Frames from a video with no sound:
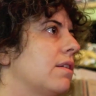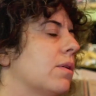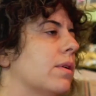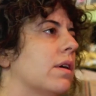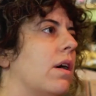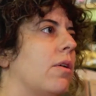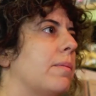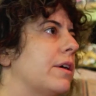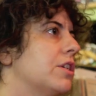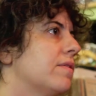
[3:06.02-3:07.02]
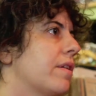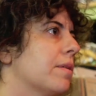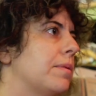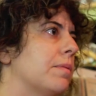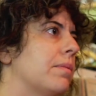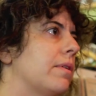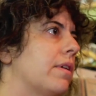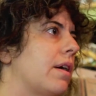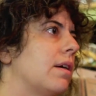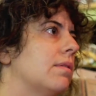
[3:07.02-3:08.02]
there were a whole bunch of other people
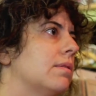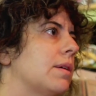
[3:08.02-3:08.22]
that